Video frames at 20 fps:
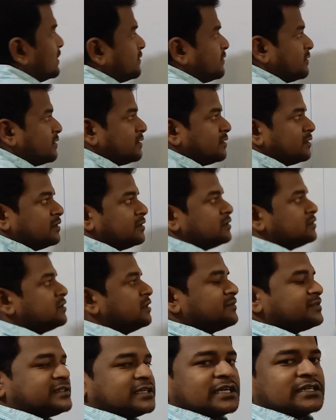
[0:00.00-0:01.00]
of
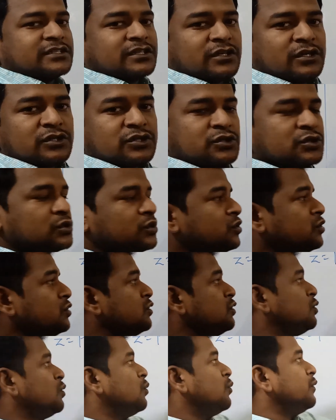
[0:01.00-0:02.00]
subtraction also,
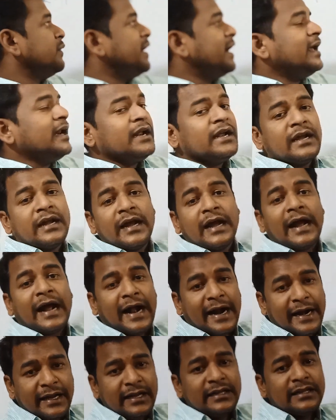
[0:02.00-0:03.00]
we are
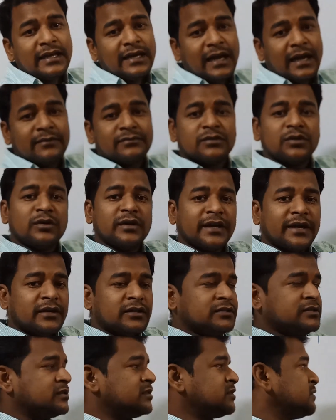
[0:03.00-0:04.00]
adding the absolute
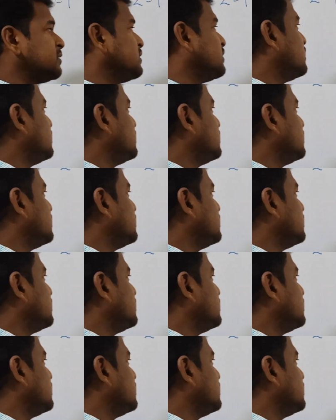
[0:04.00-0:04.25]
errors.